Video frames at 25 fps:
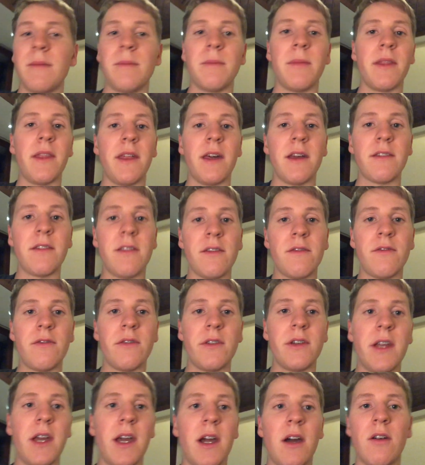But that's it
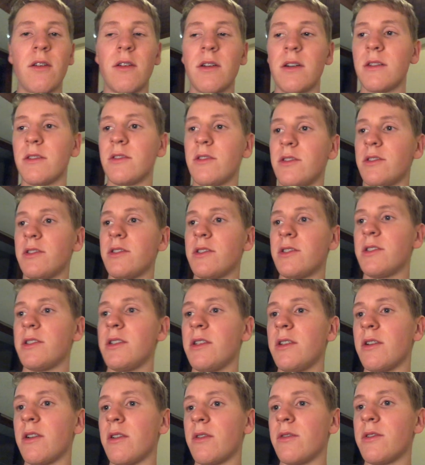for now. Just,
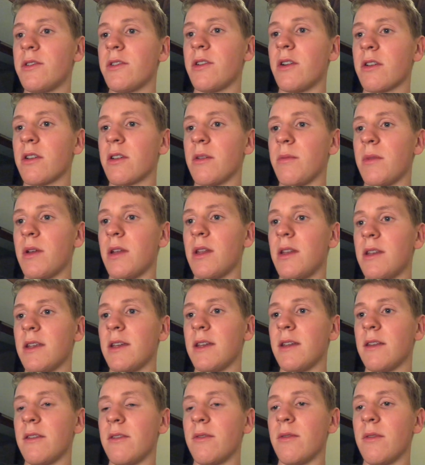you know,
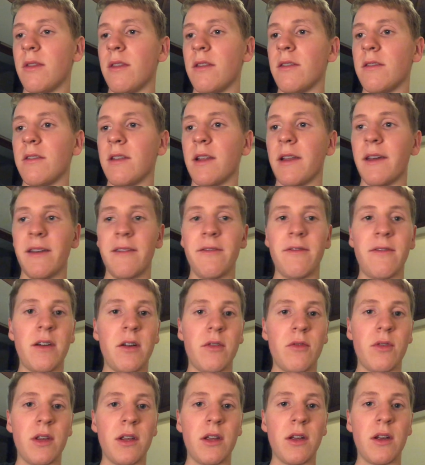documenting, doing this like
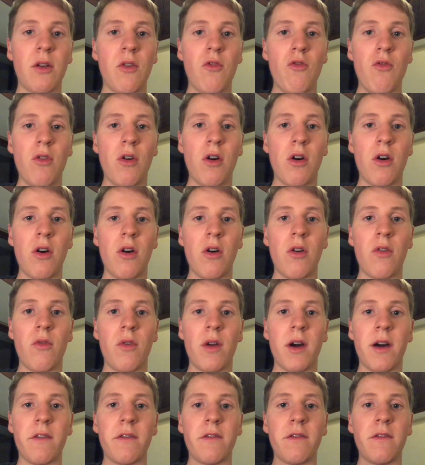very raw,
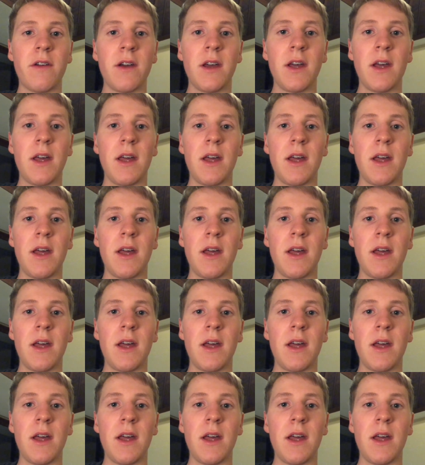rough